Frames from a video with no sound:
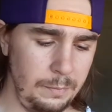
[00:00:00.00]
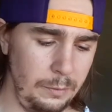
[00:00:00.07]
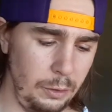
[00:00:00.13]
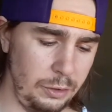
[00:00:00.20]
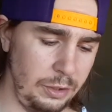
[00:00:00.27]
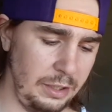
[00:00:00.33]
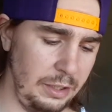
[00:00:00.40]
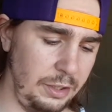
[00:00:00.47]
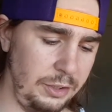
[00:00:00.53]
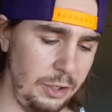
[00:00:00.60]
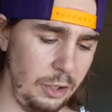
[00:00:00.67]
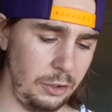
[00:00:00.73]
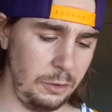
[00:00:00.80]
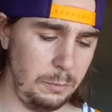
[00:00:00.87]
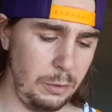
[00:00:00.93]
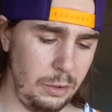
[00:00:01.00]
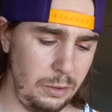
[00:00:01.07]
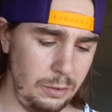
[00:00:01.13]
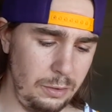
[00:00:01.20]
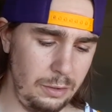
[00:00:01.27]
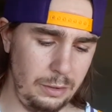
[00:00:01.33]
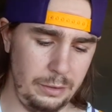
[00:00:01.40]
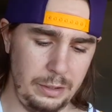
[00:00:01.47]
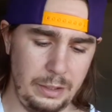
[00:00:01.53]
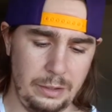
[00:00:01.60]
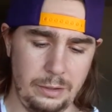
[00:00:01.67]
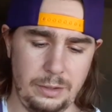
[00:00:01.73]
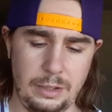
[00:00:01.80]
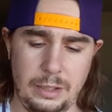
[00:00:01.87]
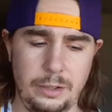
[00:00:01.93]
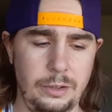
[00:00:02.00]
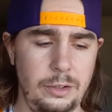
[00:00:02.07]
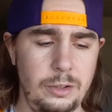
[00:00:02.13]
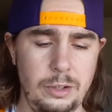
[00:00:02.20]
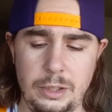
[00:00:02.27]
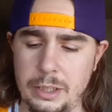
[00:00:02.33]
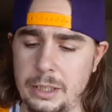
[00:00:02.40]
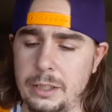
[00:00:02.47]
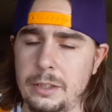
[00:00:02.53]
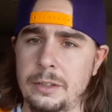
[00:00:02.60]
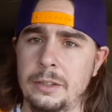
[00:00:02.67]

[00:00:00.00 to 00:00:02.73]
Looks like a soccer ball on the other side of the cookie.